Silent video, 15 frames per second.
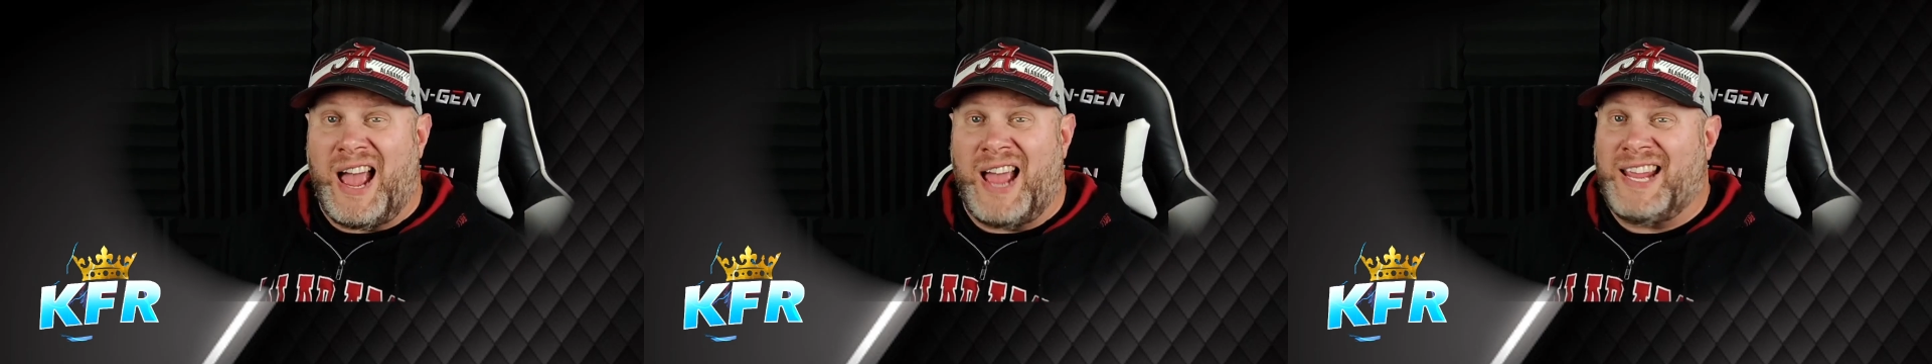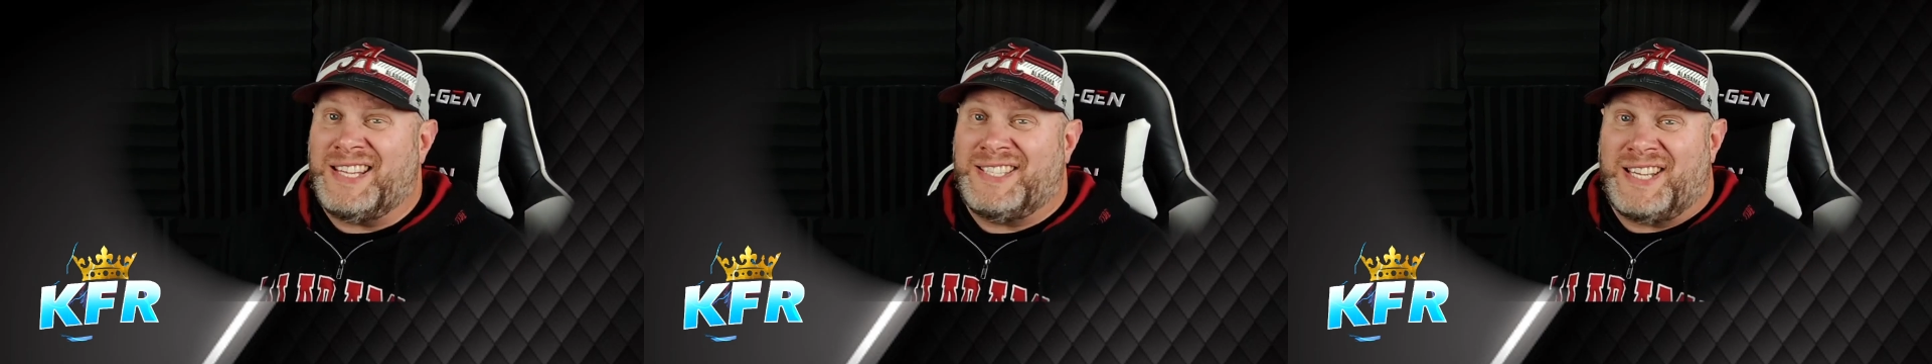
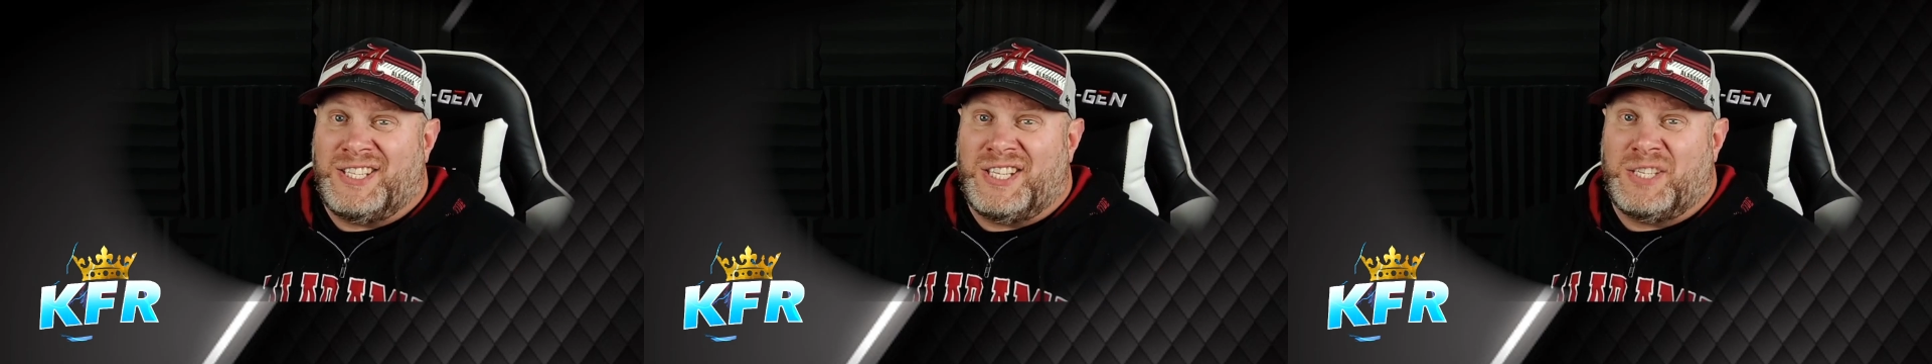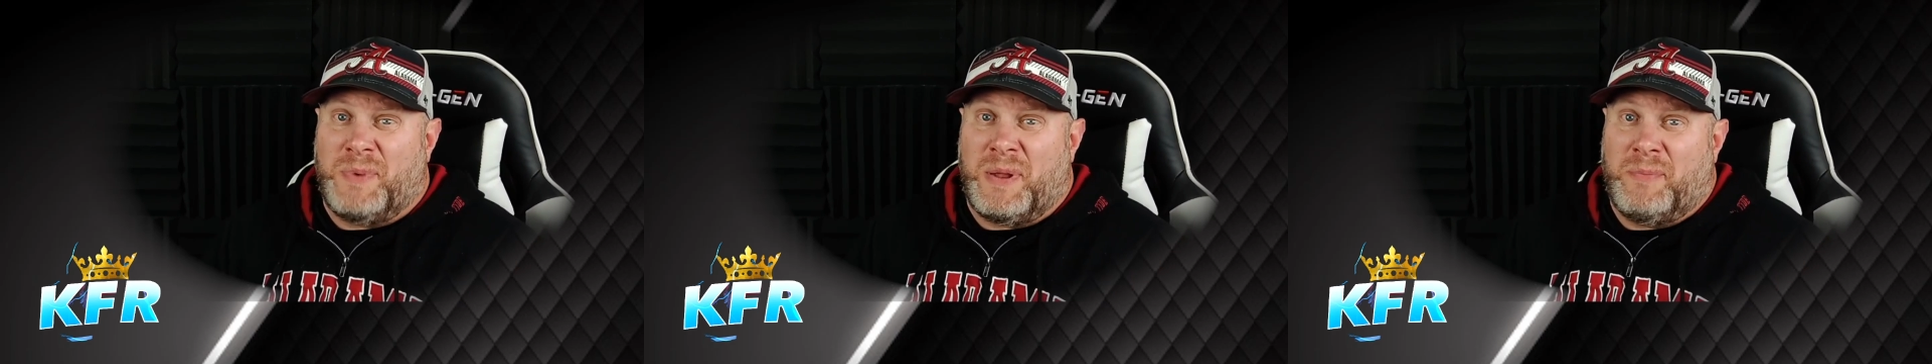I guess
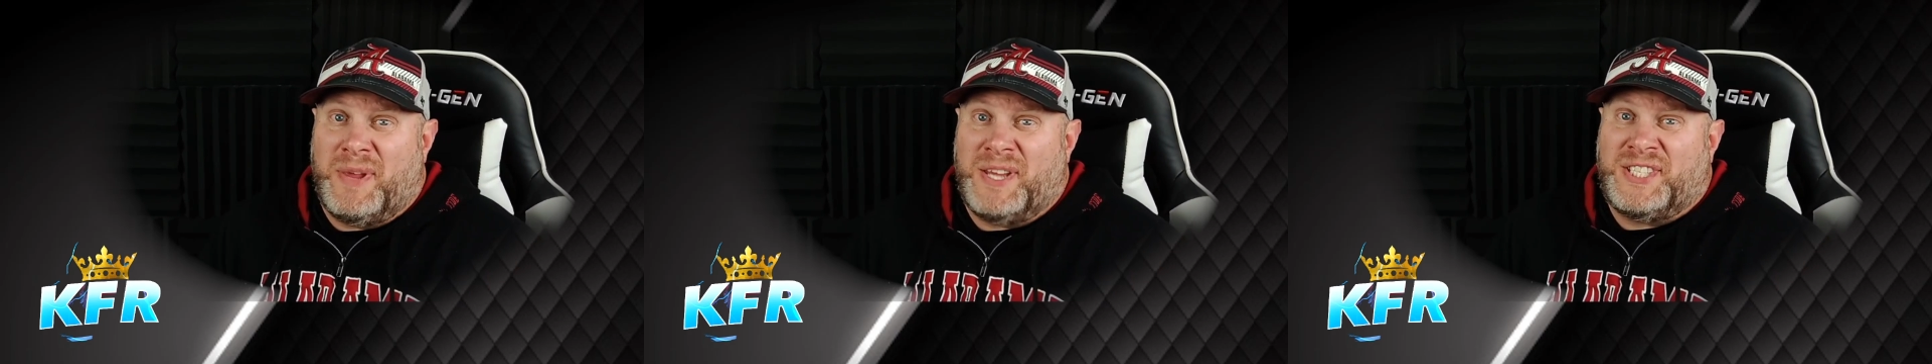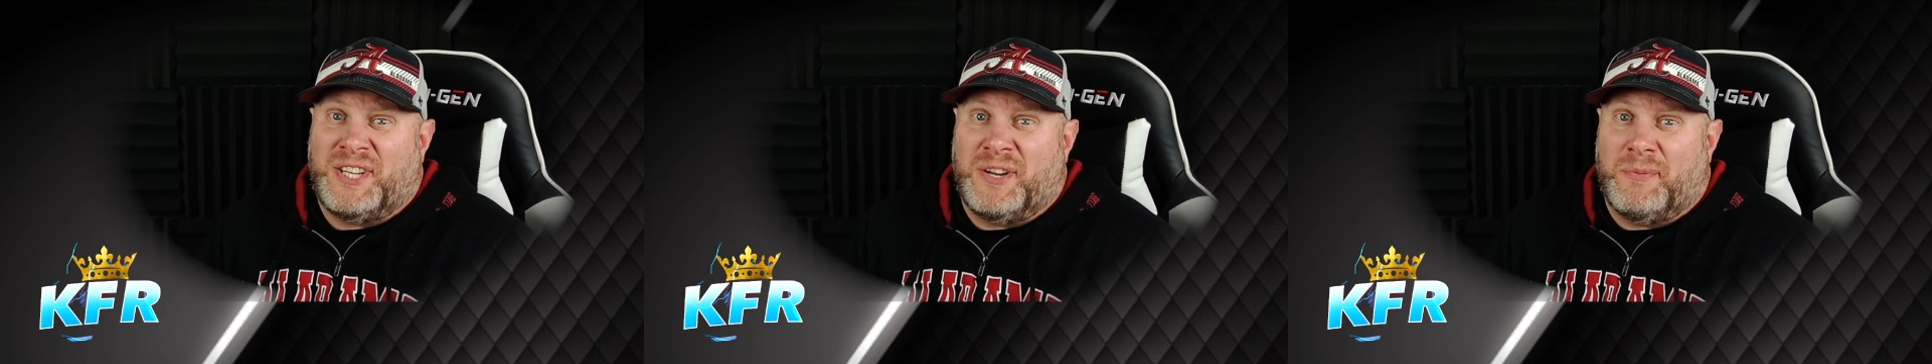I've just been
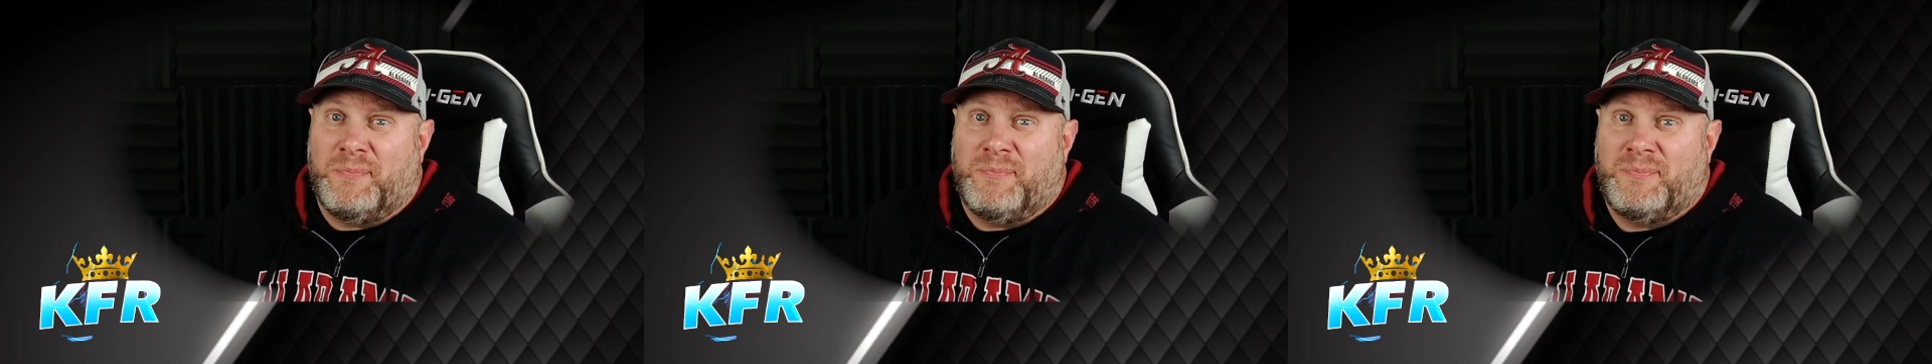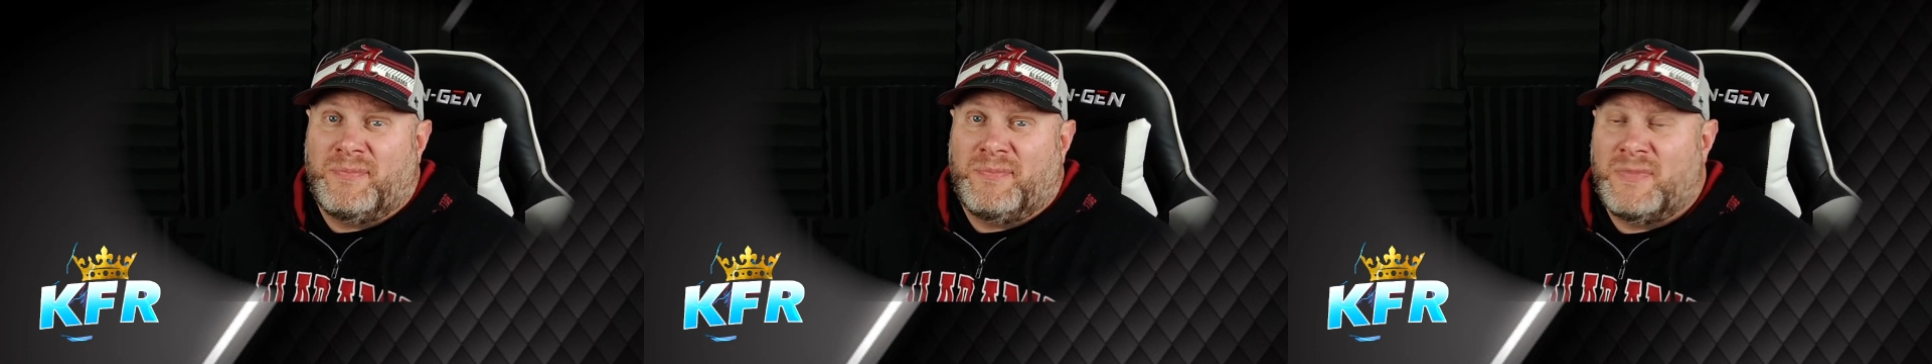missing
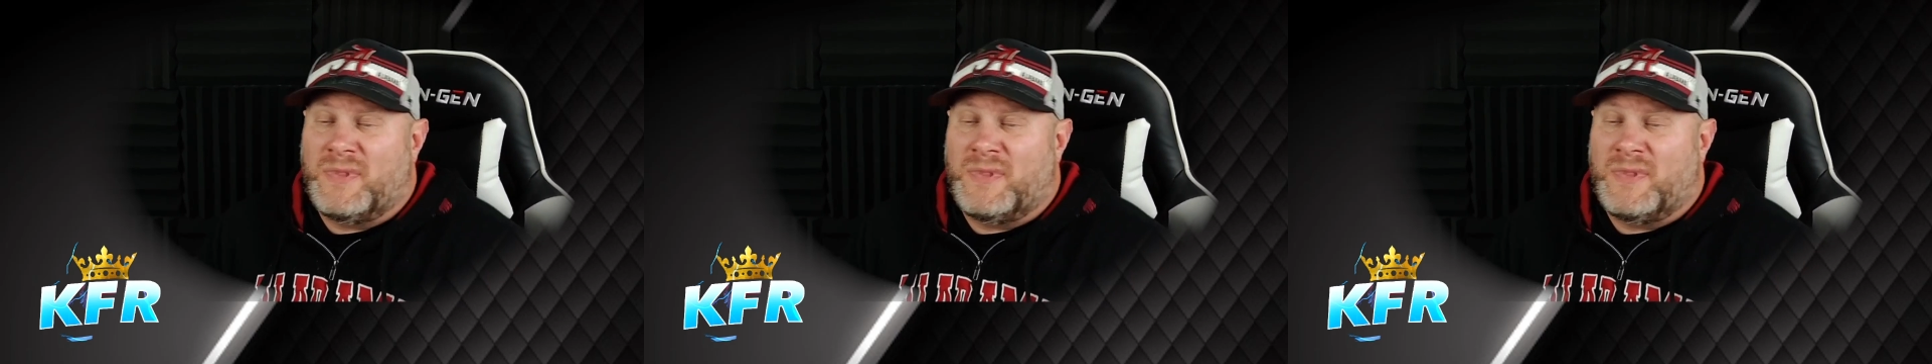them.